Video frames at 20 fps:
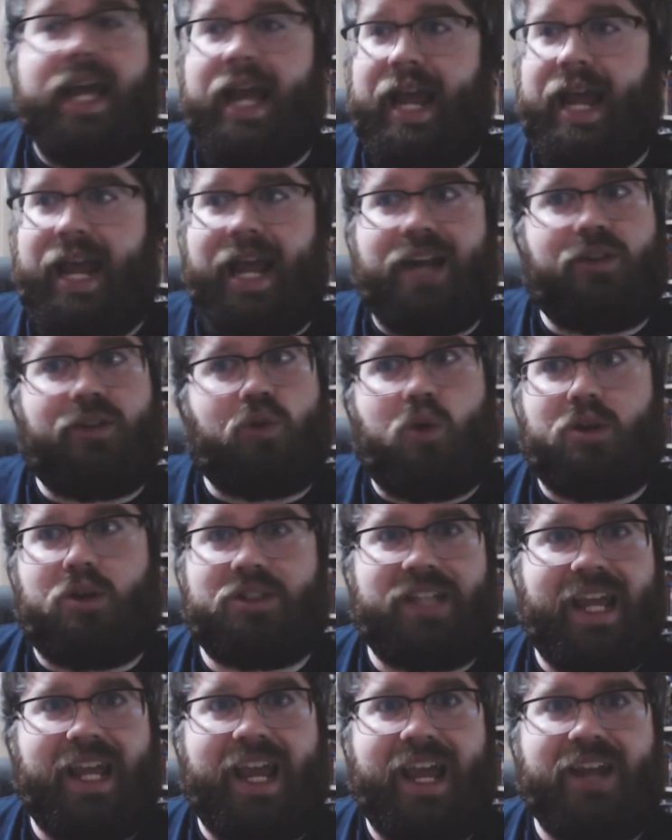And of course
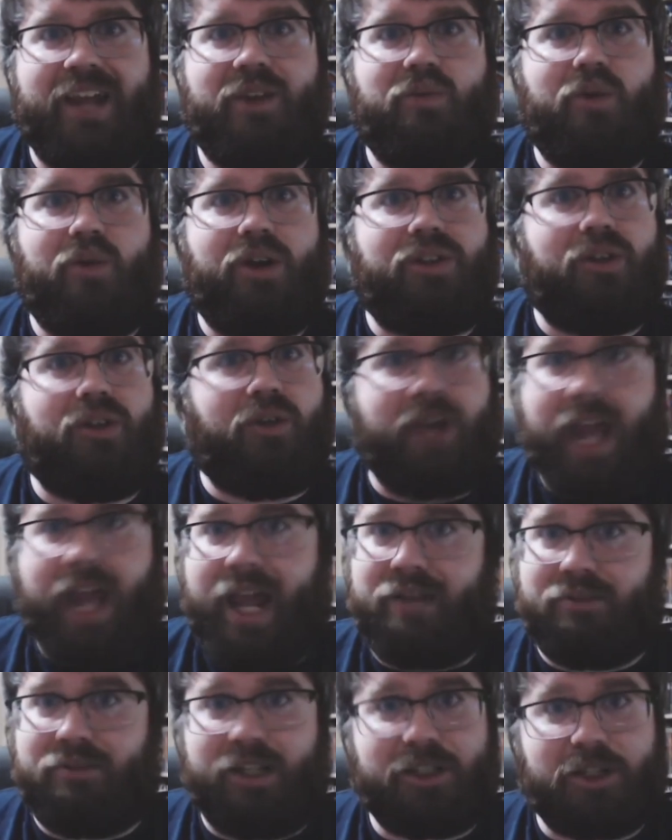they end with,
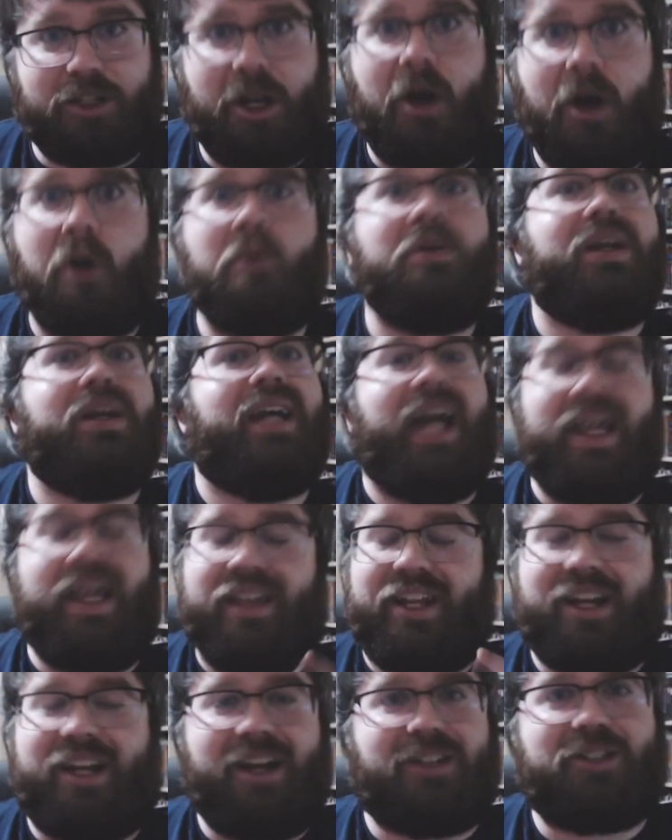okay, let's go, and
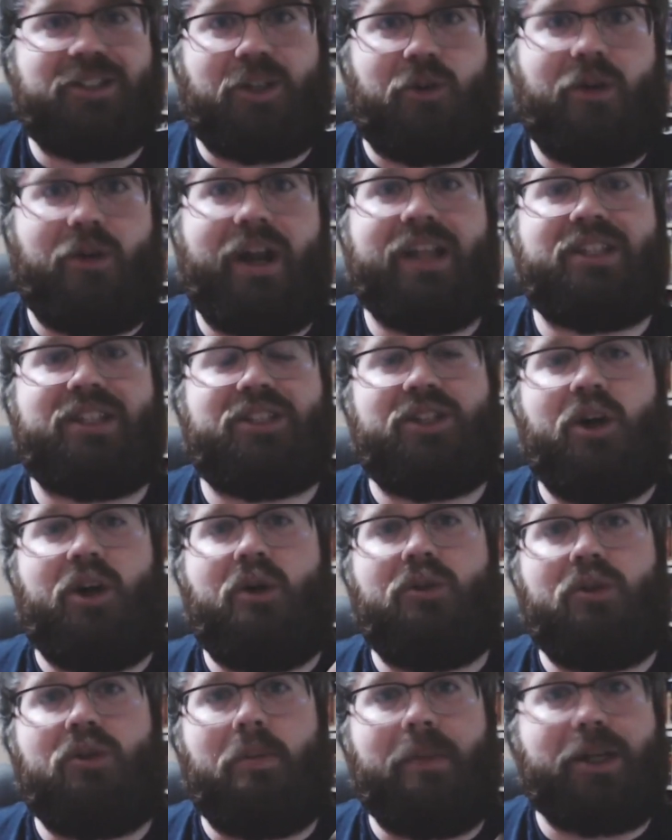then it cuts the credits.
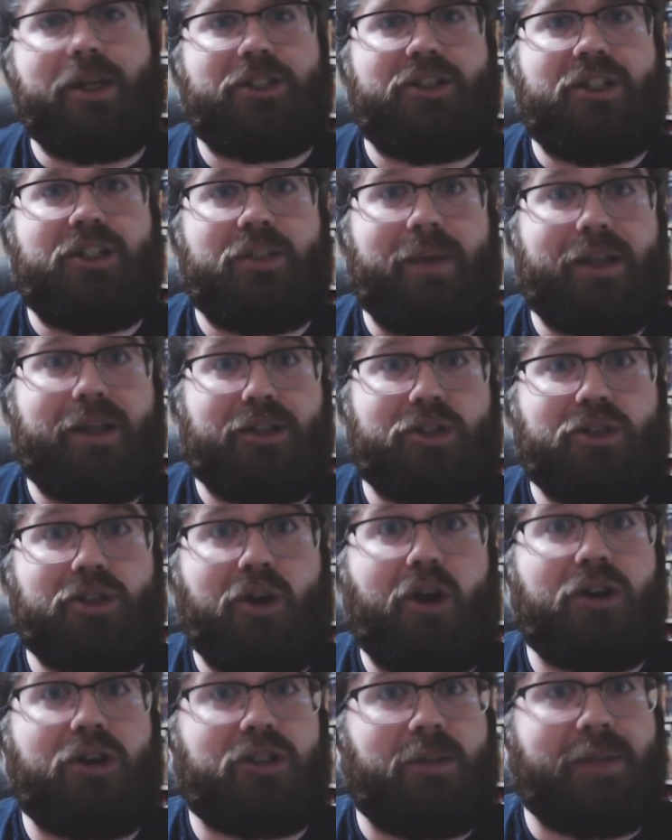So the mission is about to
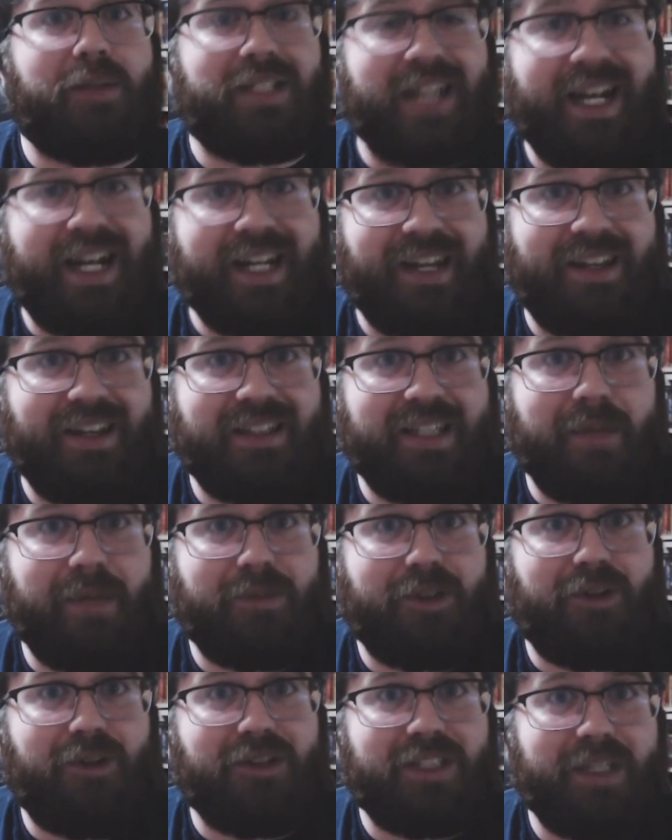start, so I'm excited to get to this
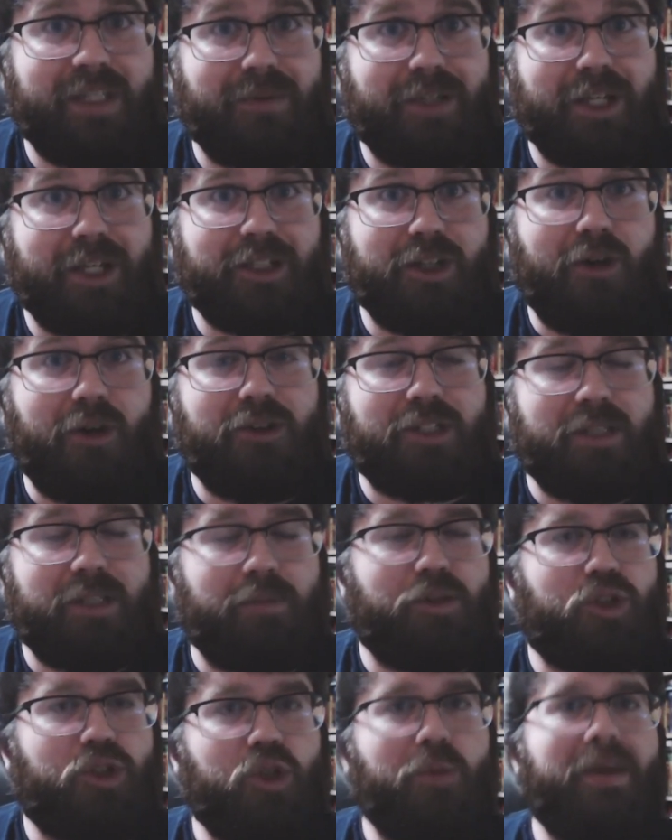episode to see what they show us, because I'm
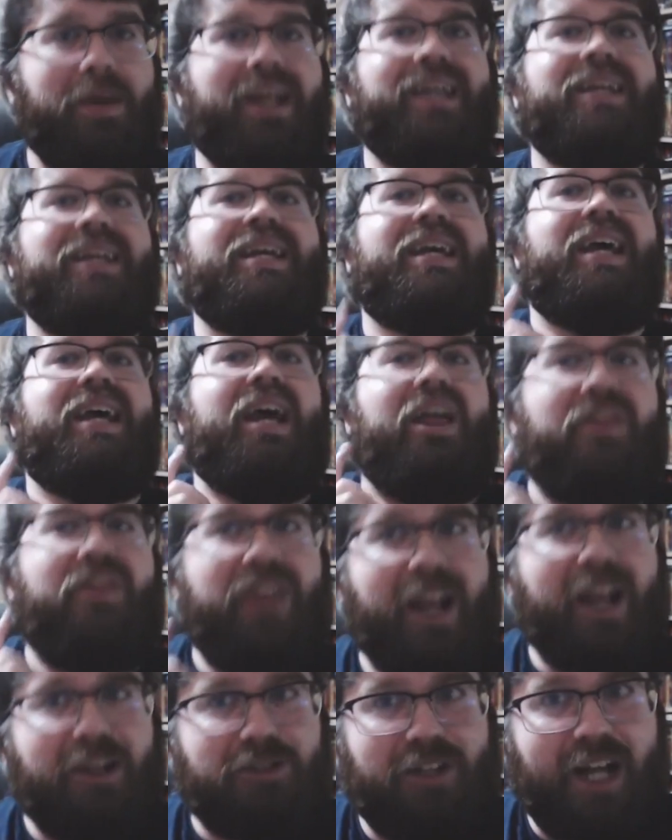assuming
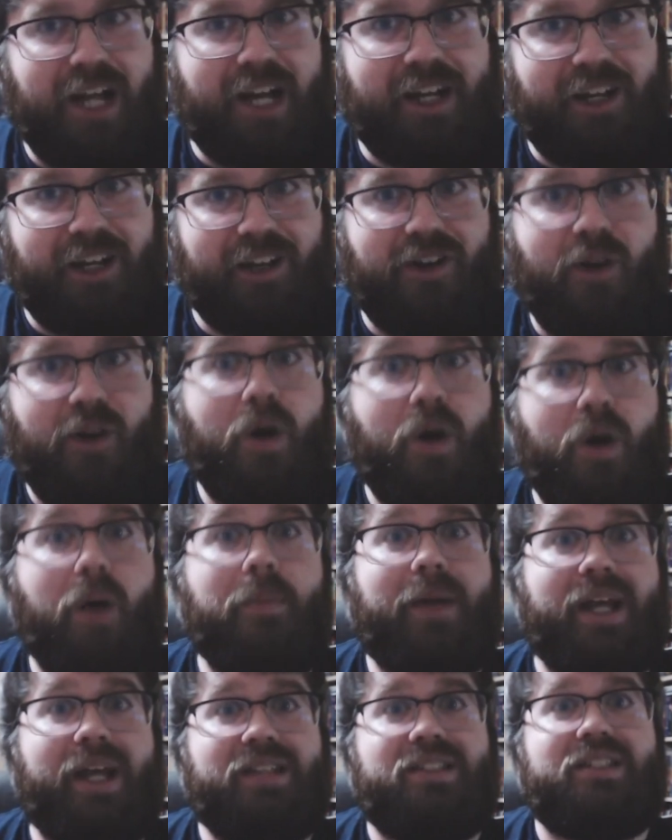things are not going to go well,
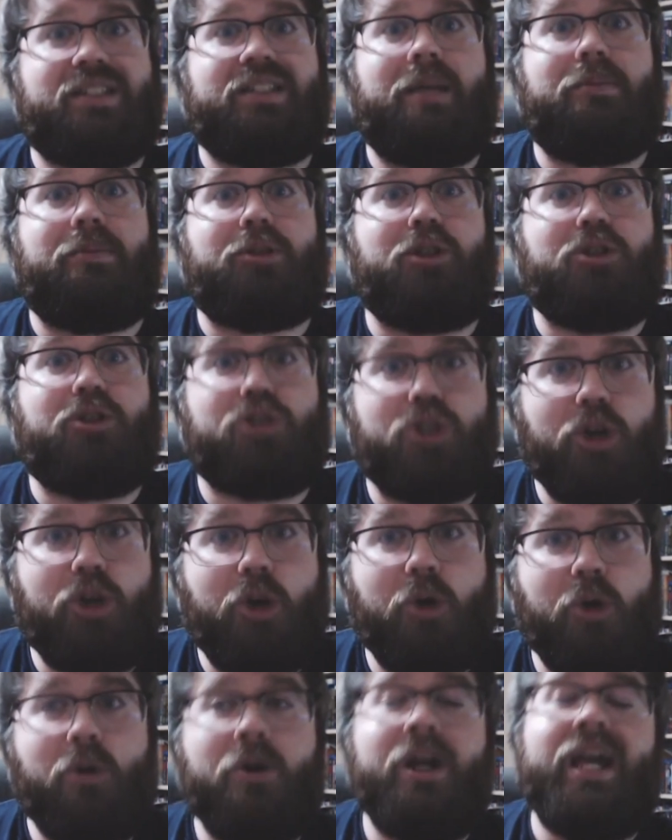because this is episode
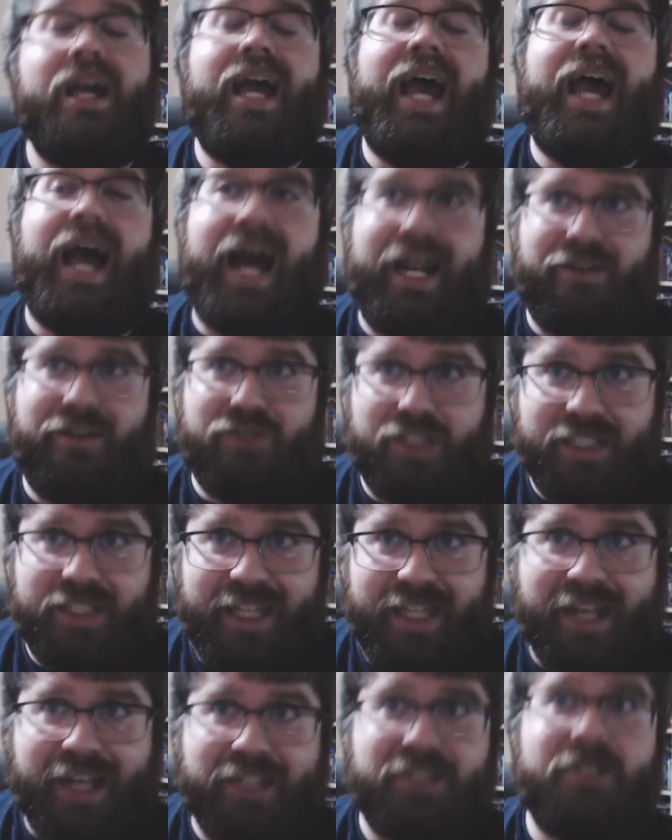2 out of
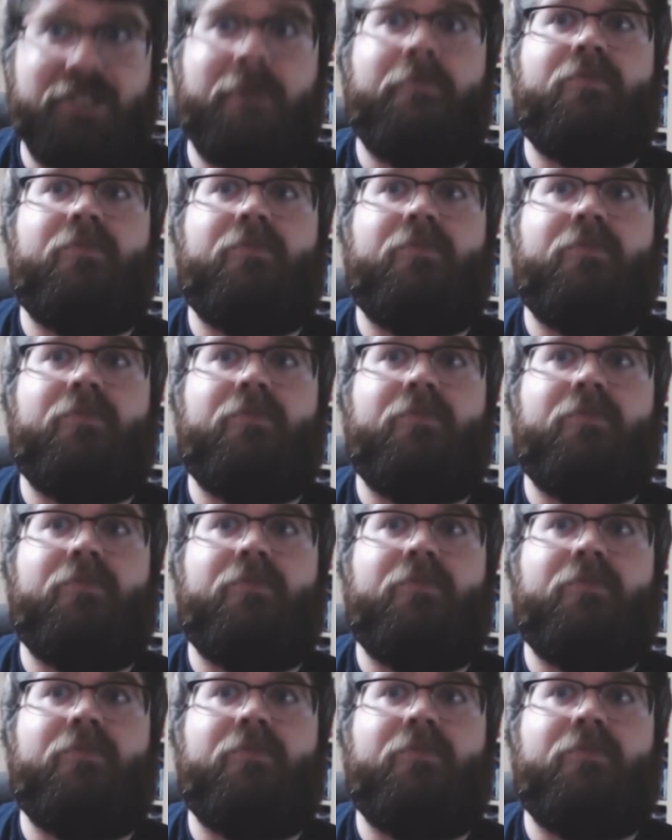6.